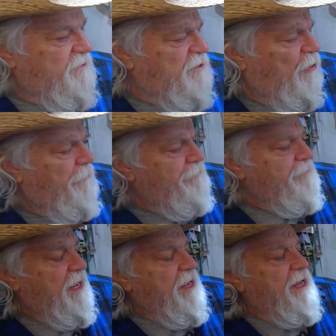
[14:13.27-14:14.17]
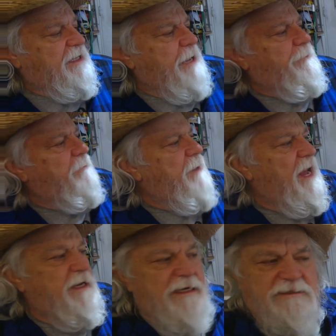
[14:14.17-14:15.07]
So Keep in
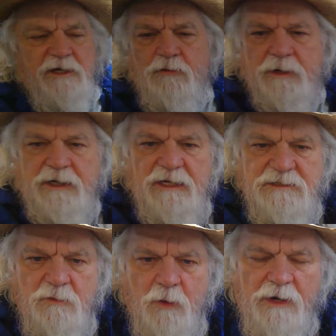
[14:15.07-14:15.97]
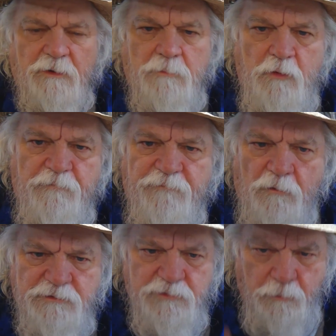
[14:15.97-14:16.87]
mind, it's a quick, easy way to move volts